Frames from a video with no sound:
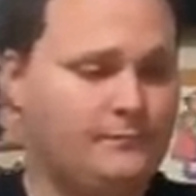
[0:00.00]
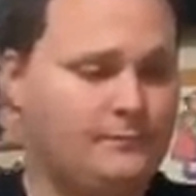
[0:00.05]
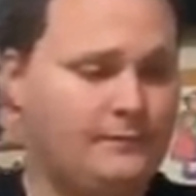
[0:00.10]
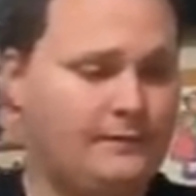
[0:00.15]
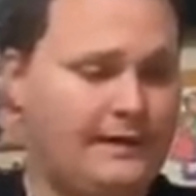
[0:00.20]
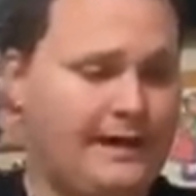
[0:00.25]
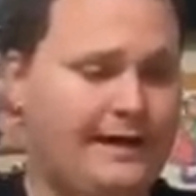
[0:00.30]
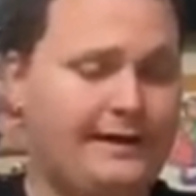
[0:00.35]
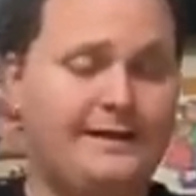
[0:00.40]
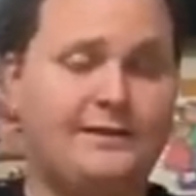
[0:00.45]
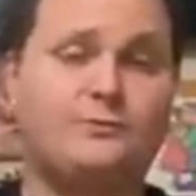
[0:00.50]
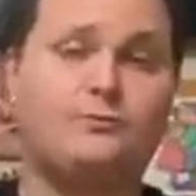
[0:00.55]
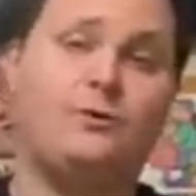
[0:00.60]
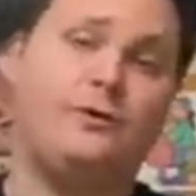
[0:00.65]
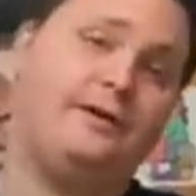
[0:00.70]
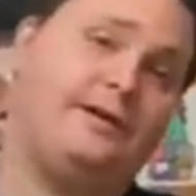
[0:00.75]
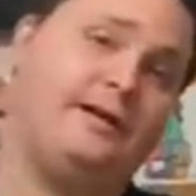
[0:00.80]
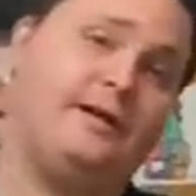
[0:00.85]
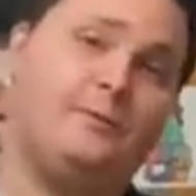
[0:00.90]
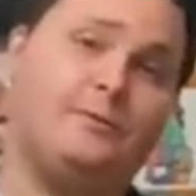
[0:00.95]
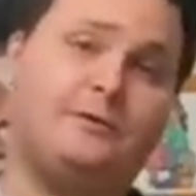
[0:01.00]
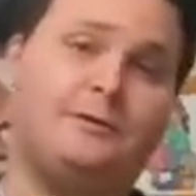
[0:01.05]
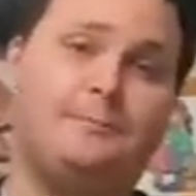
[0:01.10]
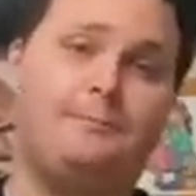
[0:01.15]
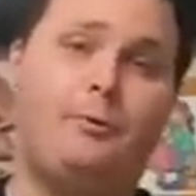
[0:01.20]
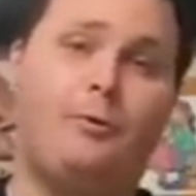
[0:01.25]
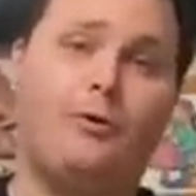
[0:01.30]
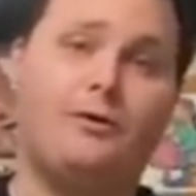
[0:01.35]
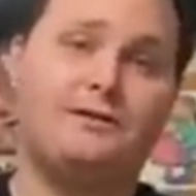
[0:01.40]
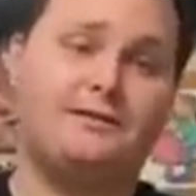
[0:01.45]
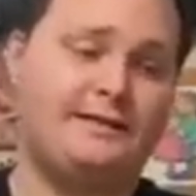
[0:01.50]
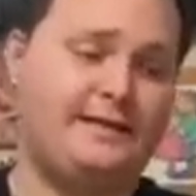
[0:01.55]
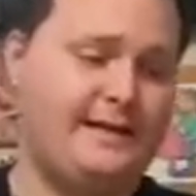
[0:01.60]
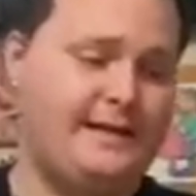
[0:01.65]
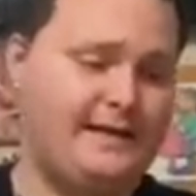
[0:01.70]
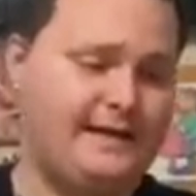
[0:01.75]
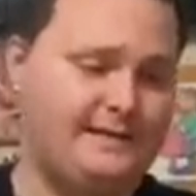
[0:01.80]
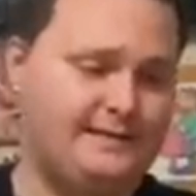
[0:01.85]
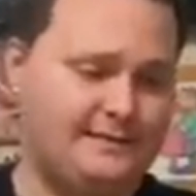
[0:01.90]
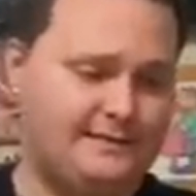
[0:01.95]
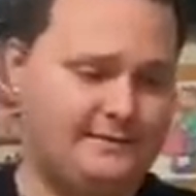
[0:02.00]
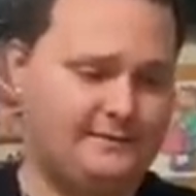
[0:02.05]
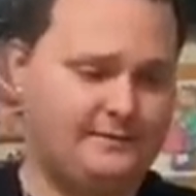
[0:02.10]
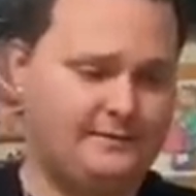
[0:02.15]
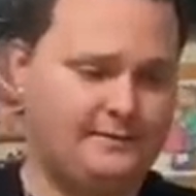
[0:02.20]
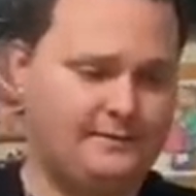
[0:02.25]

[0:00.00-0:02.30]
Now this one here with the pork skins,